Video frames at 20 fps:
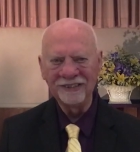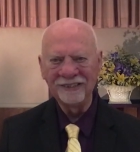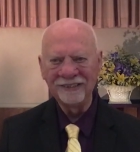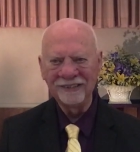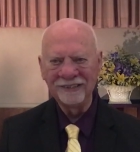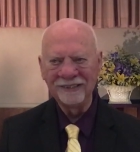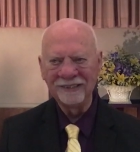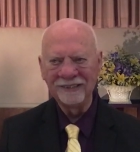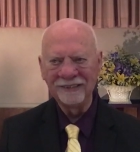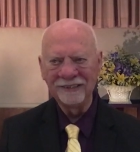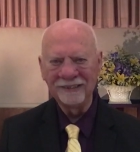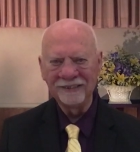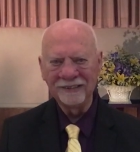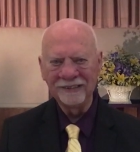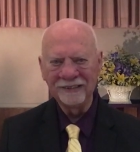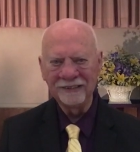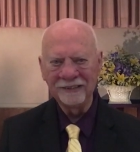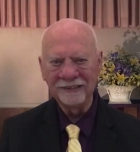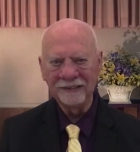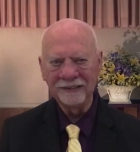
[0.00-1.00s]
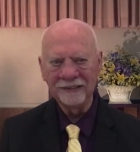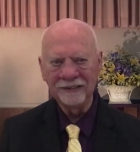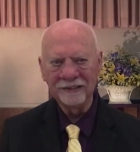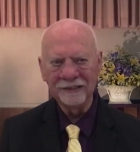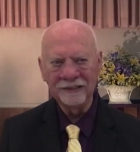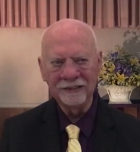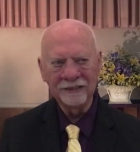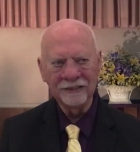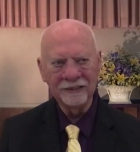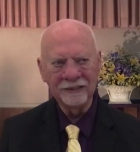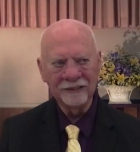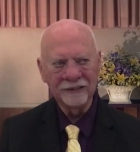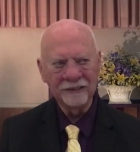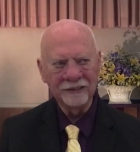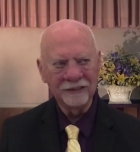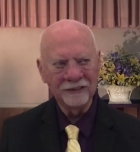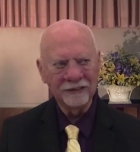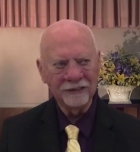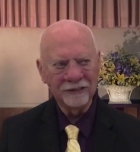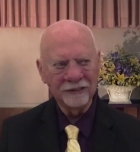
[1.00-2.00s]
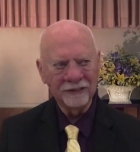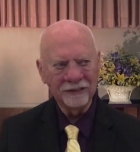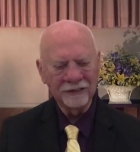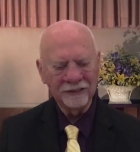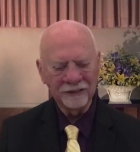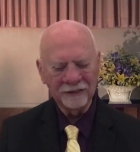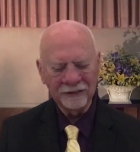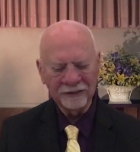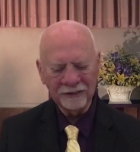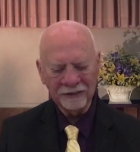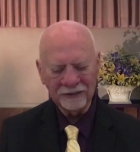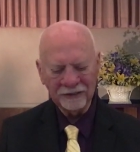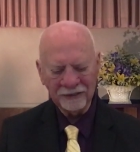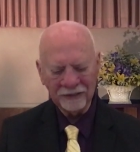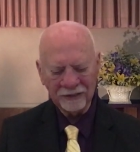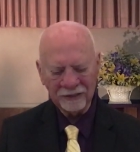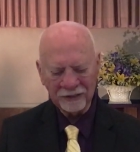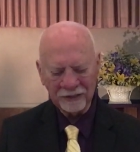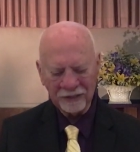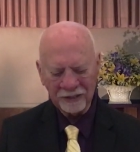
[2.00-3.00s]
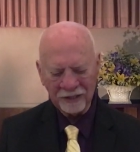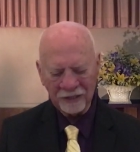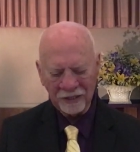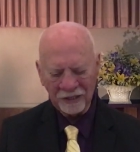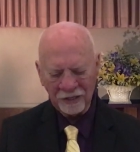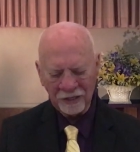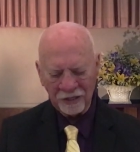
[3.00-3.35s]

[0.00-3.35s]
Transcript: (silence)